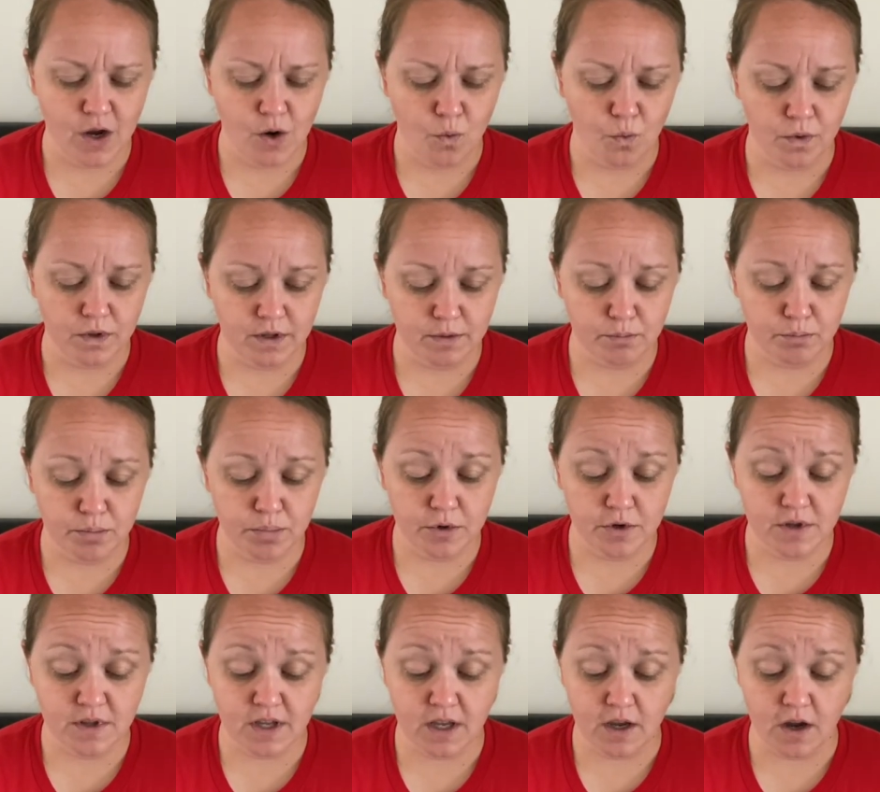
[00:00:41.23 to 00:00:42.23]
when the
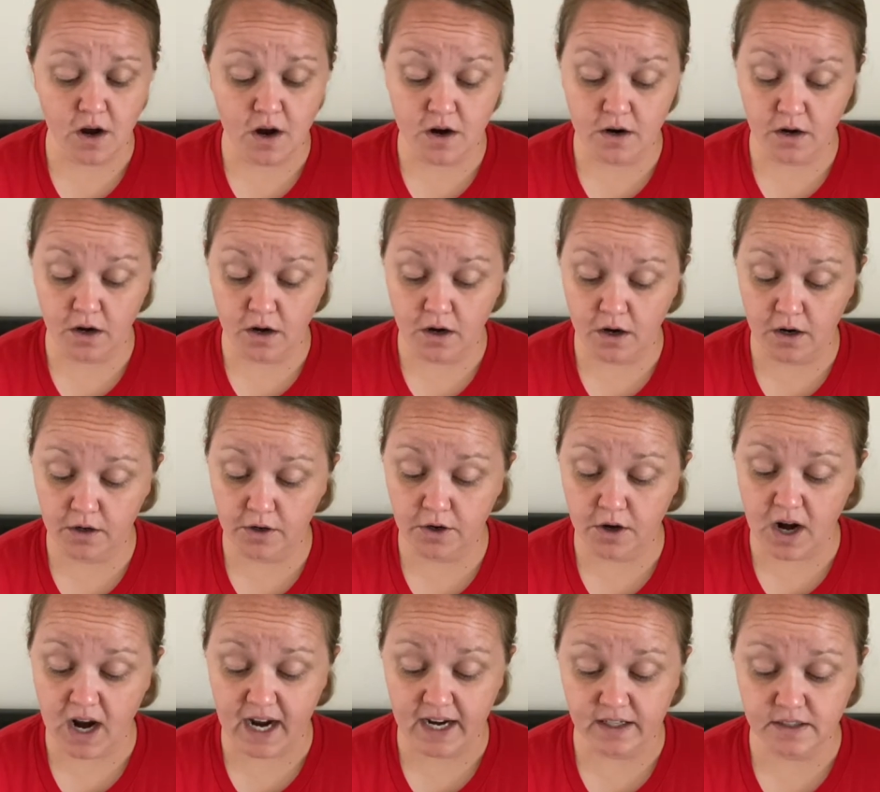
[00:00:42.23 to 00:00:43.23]
birthday honker
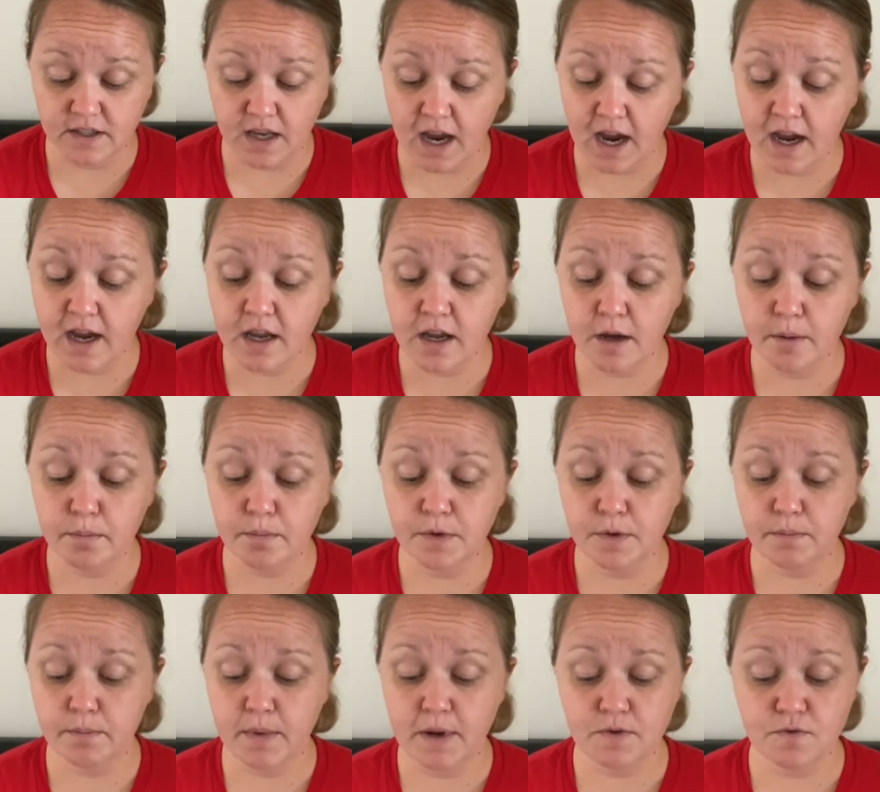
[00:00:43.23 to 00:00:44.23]
hikes high up
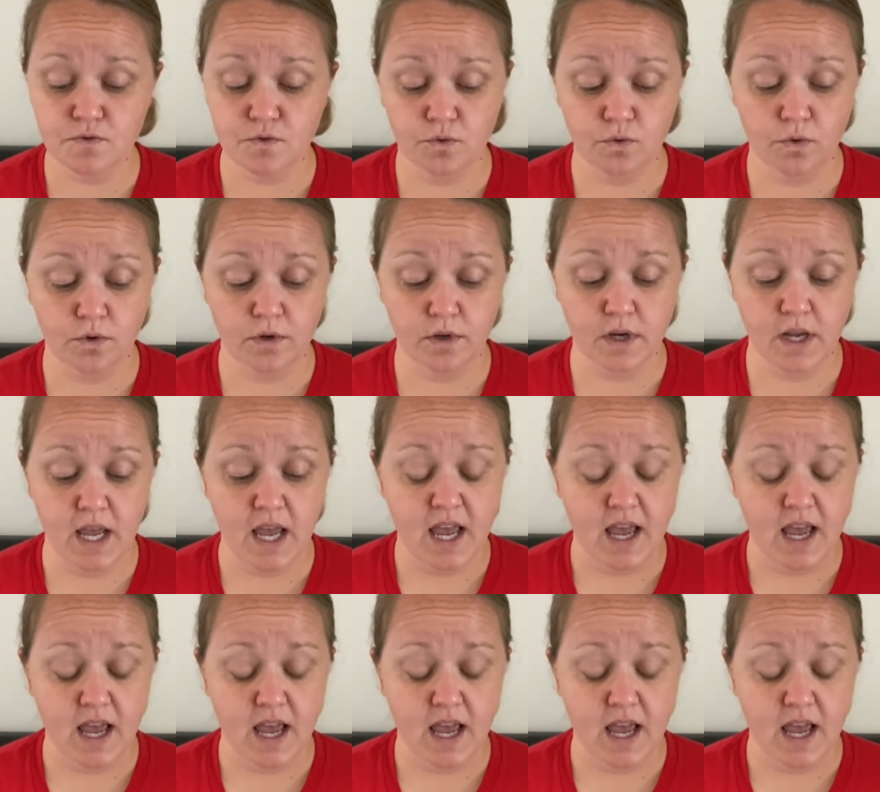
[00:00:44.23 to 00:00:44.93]
Mount Zorn